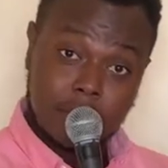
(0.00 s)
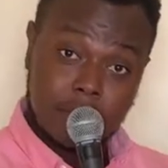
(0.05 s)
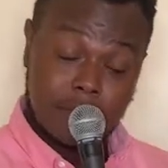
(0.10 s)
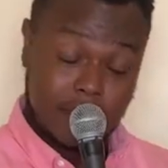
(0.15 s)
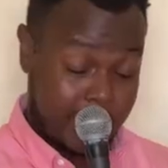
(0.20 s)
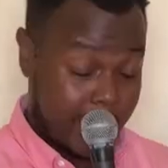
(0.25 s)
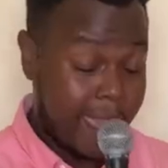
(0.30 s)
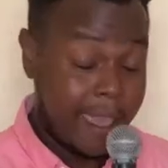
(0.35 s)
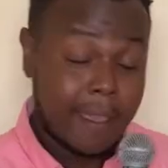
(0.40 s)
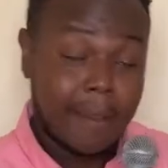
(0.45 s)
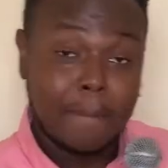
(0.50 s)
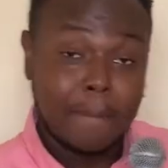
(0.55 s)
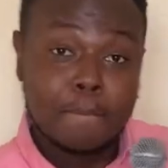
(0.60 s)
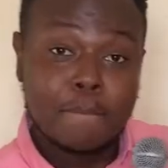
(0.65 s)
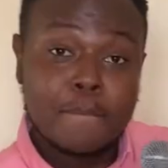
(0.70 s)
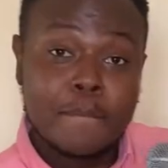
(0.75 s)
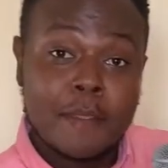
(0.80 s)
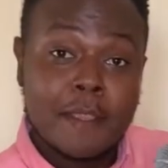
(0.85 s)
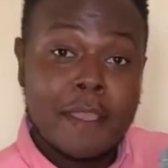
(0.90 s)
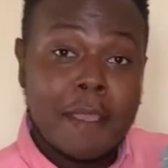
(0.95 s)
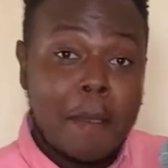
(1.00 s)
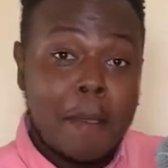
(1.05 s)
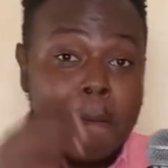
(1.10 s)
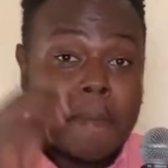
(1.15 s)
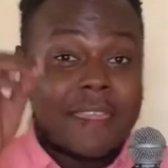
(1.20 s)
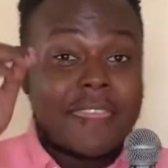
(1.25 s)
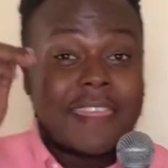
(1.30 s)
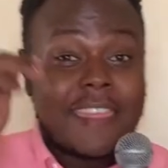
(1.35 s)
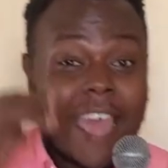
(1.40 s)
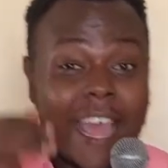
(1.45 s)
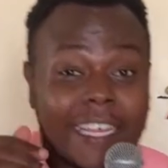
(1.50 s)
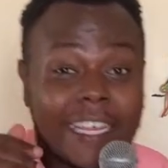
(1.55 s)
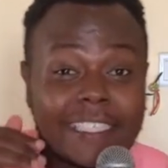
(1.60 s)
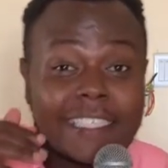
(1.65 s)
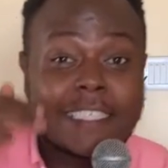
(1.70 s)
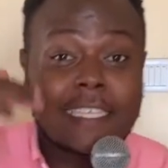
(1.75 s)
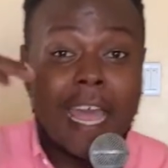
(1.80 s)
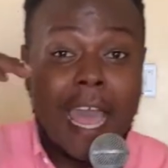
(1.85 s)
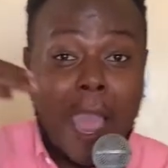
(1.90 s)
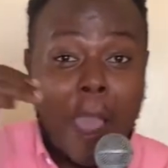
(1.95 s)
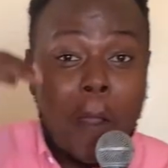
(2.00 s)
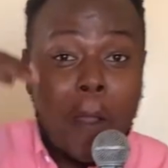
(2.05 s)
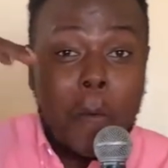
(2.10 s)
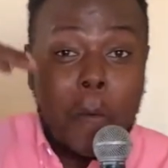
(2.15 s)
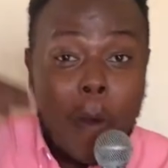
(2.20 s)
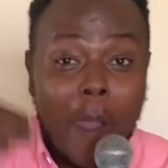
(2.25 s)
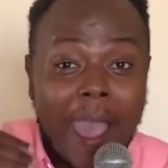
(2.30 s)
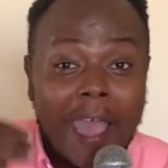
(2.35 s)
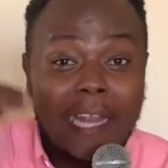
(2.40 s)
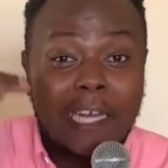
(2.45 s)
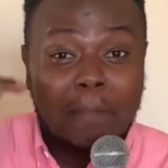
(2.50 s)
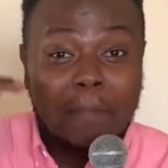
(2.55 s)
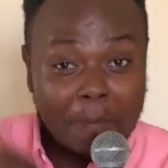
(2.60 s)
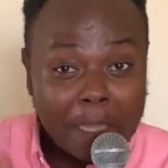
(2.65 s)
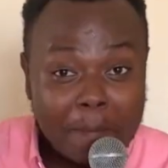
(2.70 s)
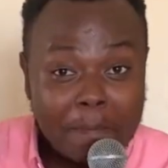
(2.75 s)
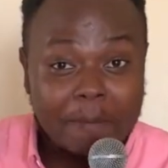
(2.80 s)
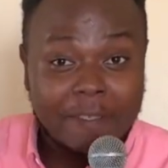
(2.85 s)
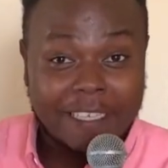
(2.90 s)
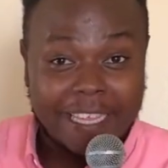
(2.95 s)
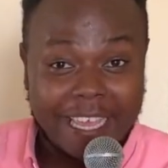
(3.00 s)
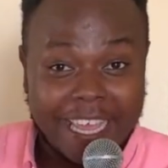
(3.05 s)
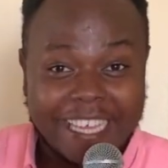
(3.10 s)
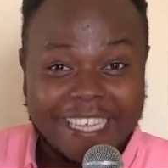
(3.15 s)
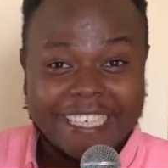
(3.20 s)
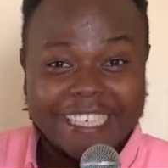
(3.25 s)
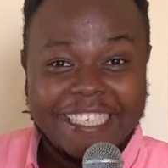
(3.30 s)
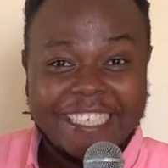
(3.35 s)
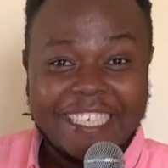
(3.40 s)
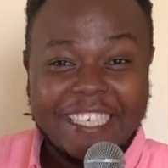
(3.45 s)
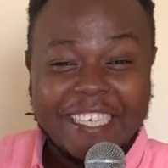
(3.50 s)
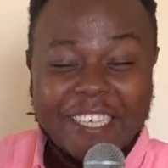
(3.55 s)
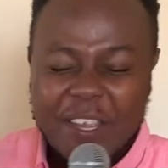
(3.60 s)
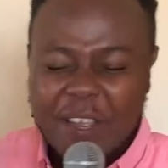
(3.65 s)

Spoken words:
Yeah. But that's how wild people get